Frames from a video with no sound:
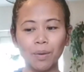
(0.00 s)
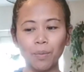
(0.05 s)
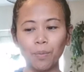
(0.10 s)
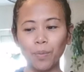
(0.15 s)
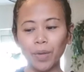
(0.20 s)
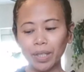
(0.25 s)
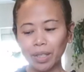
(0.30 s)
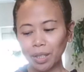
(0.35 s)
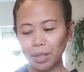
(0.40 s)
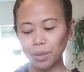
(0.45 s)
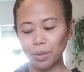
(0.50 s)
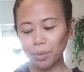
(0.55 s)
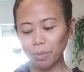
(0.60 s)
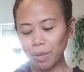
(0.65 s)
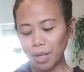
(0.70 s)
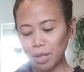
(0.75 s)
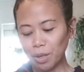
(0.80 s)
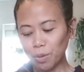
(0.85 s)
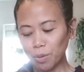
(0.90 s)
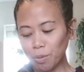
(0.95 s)
wanted to
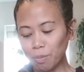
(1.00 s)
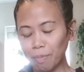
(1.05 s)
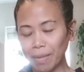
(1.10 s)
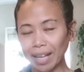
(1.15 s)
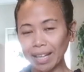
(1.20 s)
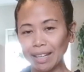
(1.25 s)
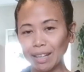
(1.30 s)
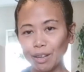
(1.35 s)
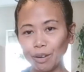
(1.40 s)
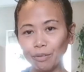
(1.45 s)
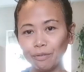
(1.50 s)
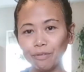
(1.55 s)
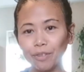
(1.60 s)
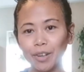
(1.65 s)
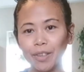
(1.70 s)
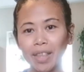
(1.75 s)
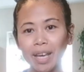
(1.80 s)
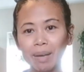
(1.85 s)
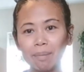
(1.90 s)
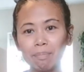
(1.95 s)
renew my love
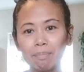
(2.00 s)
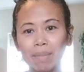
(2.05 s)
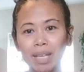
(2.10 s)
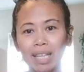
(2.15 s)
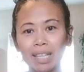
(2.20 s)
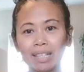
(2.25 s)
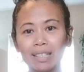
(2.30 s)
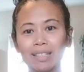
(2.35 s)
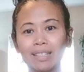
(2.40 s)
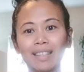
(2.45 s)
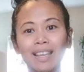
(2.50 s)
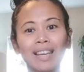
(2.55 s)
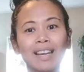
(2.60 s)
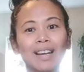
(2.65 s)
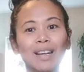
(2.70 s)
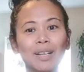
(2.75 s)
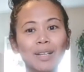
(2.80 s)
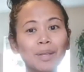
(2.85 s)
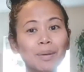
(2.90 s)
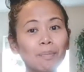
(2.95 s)
for them because they
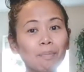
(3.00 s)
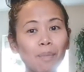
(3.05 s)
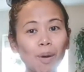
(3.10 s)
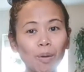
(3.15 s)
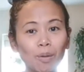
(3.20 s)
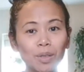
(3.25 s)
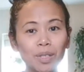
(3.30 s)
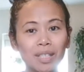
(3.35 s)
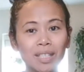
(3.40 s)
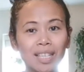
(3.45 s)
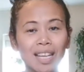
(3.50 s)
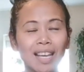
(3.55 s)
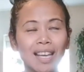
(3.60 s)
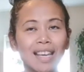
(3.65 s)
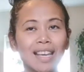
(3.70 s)
are the most